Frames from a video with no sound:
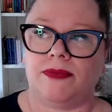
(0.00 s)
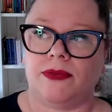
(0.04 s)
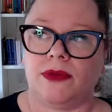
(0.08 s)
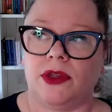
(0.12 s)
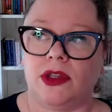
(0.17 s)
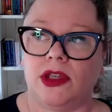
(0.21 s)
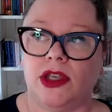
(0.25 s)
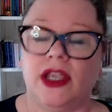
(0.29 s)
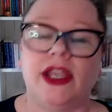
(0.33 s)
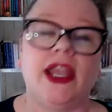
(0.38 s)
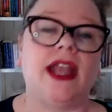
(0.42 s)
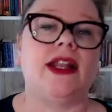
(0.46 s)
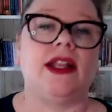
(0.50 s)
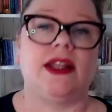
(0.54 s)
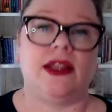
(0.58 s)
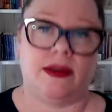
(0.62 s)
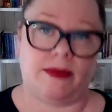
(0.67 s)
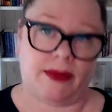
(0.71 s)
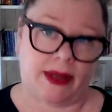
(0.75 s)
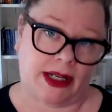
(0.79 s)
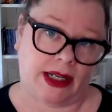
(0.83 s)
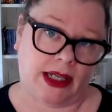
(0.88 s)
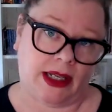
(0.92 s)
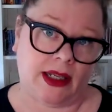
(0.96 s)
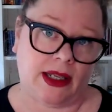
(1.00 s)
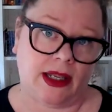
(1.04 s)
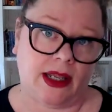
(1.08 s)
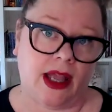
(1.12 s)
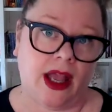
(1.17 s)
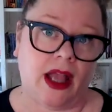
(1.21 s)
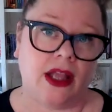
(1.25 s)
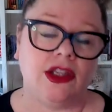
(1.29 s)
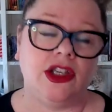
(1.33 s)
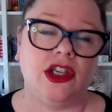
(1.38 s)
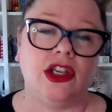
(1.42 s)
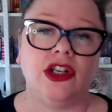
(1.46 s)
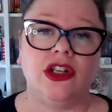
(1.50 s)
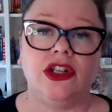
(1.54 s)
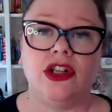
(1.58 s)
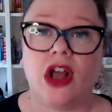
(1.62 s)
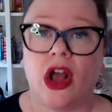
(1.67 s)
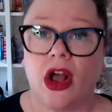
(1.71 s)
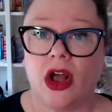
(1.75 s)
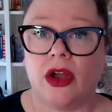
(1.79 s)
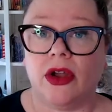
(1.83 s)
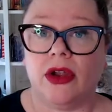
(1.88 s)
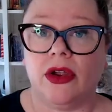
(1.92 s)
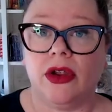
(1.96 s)
you're getting the money. And
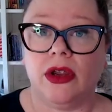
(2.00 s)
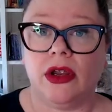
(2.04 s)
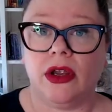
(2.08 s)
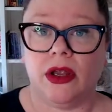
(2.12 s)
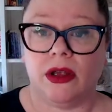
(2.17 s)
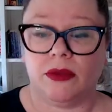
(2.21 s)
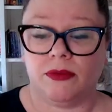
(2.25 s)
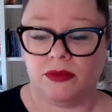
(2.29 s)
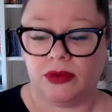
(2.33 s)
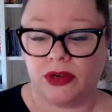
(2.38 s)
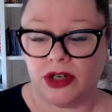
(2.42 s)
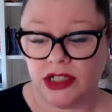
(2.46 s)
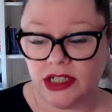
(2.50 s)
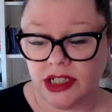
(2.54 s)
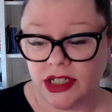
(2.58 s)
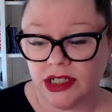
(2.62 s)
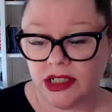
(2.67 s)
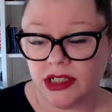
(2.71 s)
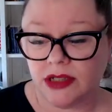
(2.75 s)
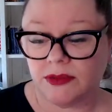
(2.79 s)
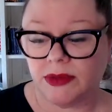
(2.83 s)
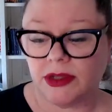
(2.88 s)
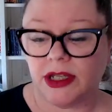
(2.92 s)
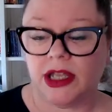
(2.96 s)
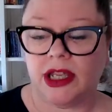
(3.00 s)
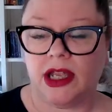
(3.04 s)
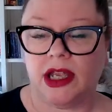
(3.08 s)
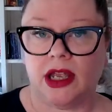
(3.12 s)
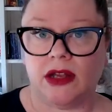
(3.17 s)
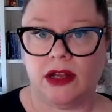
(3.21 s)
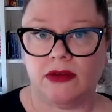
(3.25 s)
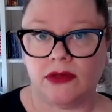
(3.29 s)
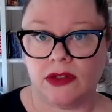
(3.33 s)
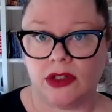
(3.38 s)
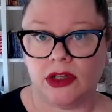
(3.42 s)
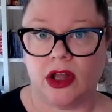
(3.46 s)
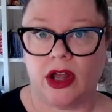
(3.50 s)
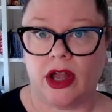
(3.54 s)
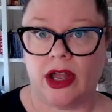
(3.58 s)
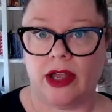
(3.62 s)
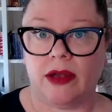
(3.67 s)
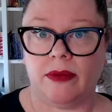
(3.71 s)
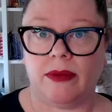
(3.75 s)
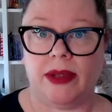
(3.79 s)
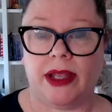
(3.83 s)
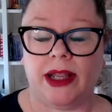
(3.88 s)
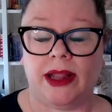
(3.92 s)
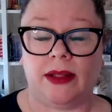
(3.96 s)
predictably and
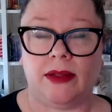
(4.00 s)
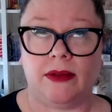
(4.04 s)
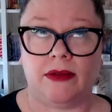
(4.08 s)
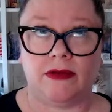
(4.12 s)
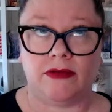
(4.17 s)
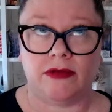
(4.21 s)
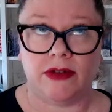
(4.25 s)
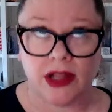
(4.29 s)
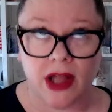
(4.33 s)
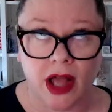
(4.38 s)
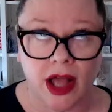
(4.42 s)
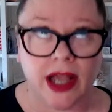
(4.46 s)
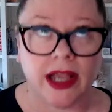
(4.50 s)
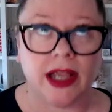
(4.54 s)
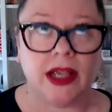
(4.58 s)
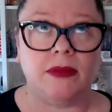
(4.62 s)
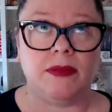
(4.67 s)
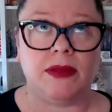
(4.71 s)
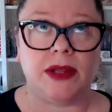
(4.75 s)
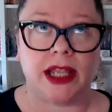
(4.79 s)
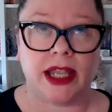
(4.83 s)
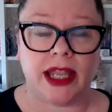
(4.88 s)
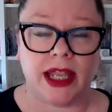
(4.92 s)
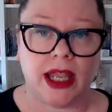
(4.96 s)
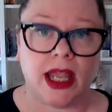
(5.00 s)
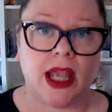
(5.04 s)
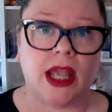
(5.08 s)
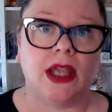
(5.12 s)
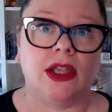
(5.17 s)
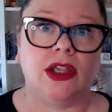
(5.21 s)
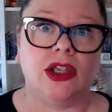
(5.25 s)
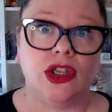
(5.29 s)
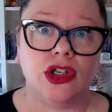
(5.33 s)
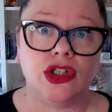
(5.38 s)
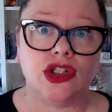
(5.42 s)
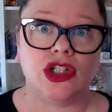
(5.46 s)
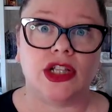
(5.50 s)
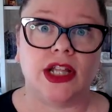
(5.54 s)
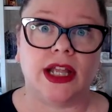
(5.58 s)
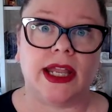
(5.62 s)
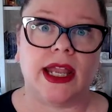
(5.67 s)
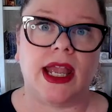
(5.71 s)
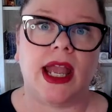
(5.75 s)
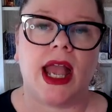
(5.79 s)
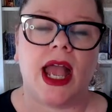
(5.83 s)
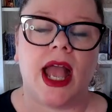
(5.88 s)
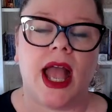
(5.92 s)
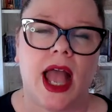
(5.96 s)
reliably, usually
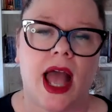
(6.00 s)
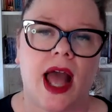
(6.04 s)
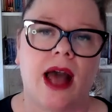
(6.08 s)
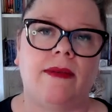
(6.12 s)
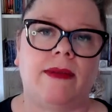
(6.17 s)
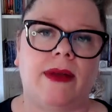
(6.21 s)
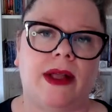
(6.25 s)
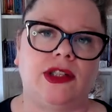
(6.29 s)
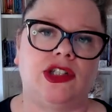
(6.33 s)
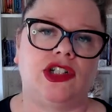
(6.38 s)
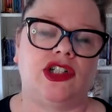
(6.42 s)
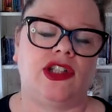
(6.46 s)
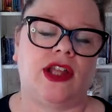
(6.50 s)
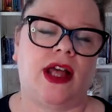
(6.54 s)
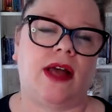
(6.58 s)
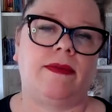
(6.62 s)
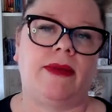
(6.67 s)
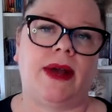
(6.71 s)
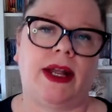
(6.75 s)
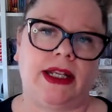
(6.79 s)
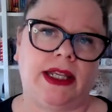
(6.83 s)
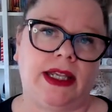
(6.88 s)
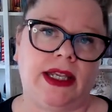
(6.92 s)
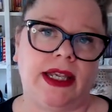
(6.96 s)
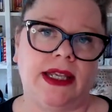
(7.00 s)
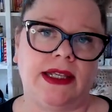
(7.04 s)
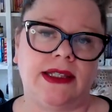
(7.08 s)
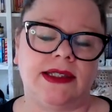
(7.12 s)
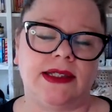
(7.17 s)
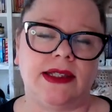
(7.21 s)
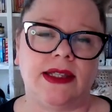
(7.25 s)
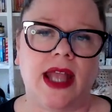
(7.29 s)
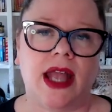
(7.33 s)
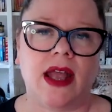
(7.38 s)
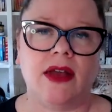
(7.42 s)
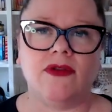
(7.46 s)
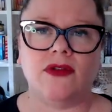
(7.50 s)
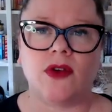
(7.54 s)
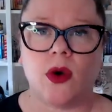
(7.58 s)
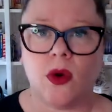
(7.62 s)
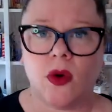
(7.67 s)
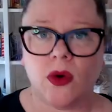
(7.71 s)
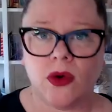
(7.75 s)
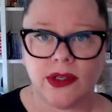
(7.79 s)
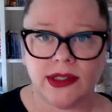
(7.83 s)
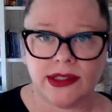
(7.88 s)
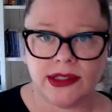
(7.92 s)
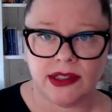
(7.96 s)
how much that money is. Now, of
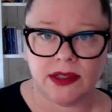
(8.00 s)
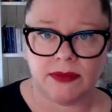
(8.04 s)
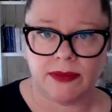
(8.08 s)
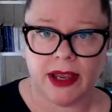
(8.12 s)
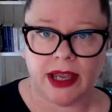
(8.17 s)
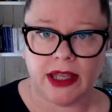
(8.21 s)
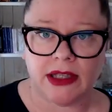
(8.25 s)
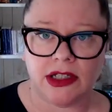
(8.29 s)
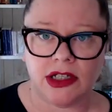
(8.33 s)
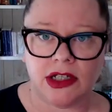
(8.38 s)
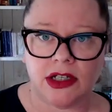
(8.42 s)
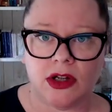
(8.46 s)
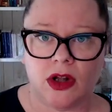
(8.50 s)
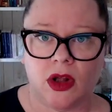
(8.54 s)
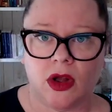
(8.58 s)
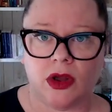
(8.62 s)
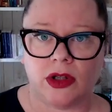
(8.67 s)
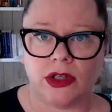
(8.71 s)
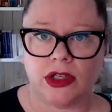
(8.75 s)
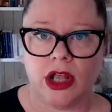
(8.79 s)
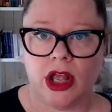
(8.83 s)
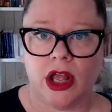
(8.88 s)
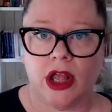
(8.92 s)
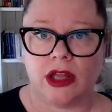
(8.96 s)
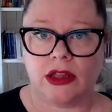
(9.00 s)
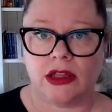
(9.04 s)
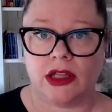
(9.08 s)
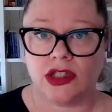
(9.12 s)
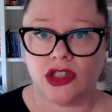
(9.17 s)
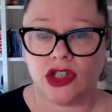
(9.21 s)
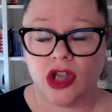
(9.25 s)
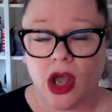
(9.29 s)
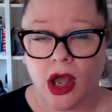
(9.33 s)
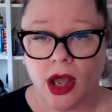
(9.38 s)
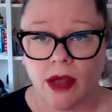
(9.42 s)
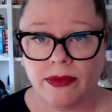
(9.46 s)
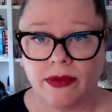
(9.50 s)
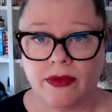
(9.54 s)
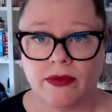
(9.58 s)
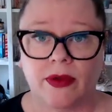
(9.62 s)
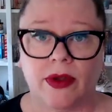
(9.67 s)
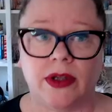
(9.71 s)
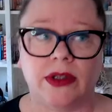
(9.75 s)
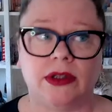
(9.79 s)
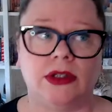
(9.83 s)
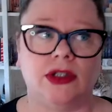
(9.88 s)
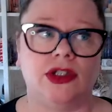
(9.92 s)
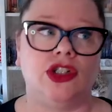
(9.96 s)
course, depending on the type of
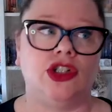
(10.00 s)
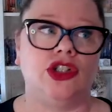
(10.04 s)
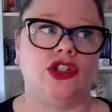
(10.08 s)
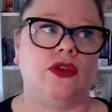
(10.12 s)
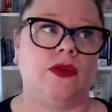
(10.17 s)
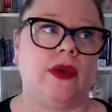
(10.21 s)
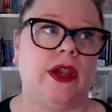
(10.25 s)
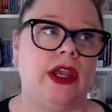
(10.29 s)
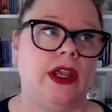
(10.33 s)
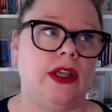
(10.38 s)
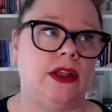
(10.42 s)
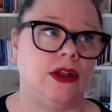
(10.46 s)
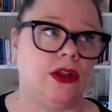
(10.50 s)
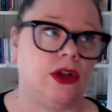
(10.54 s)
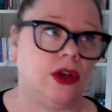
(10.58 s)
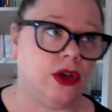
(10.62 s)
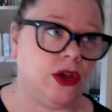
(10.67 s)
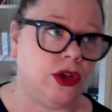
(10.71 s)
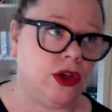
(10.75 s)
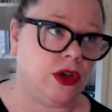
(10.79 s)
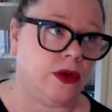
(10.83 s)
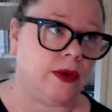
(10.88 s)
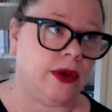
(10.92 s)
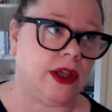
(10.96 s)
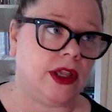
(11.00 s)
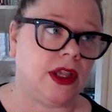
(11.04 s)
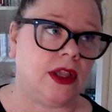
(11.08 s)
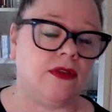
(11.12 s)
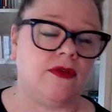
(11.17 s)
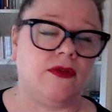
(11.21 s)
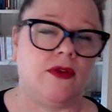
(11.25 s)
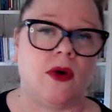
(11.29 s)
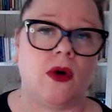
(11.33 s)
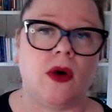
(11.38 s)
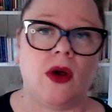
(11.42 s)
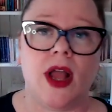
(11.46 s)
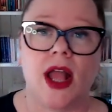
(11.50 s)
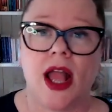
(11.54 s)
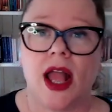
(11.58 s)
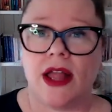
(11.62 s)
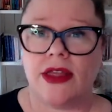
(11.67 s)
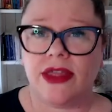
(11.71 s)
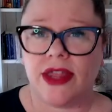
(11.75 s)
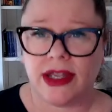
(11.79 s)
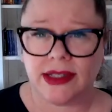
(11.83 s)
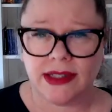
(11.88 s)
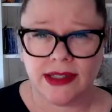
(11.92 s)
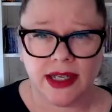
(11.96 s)
work that you're doing and who you're working for,
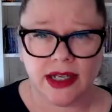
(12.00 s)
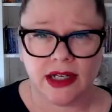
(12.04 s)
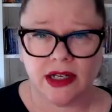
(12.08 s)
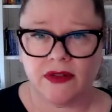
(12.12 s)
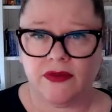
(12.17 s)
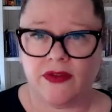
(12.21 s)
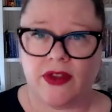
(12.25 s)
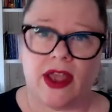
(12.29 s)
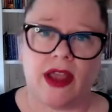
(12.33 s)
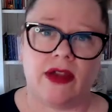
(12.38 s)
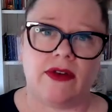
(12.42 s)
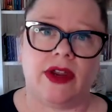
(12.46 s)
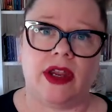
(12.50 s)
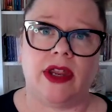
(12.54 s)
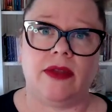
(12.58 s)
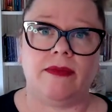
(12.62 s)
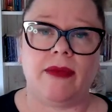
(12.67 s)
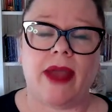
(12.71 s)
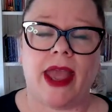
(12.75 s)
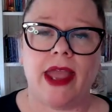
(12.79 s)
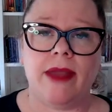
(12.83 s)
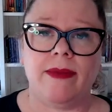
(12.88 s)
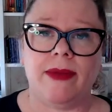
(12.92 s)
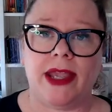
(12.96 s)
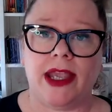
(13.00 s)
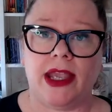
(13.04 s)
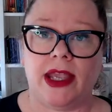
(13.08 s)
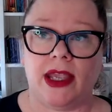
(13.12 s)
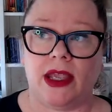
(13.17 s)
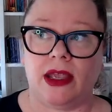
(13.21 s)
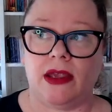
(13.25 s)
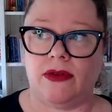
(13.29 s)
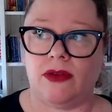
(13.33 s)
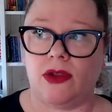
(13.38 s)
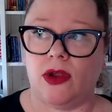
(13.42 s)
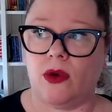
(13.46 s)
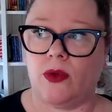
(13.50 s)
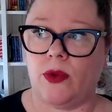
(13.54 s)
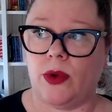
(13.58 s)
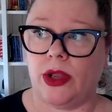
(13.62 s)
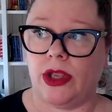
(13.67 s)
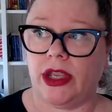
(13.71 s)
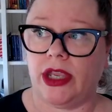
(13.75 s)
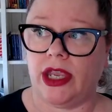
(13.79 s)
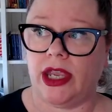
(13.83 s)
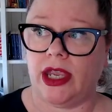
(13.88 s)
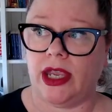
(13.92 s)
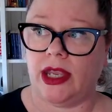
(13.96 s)
that's going to vary. Maybe if you're
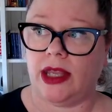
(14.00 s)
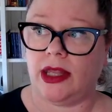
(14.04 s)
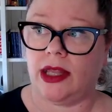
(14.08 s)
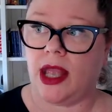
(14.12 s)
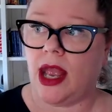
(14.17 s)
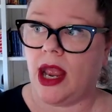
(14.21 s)
working